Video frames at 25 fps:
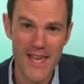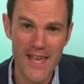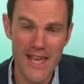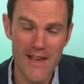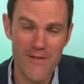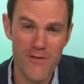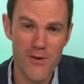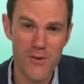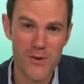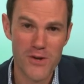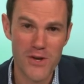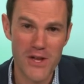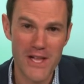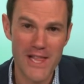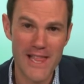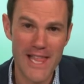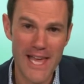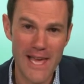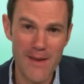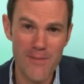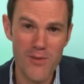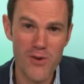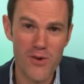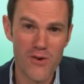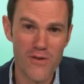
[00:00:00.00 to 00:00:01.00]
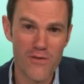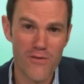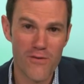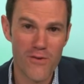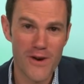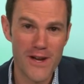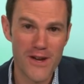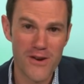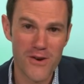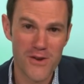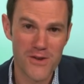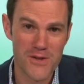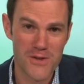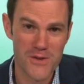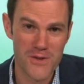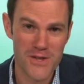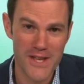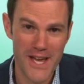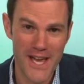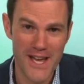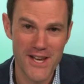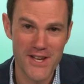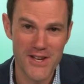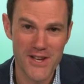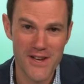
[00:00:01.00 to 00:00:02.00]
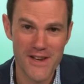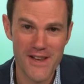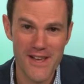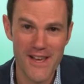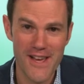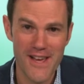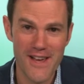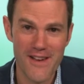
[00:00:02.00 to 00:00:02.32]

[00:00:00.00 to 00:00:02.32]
If you were to claim your free consultation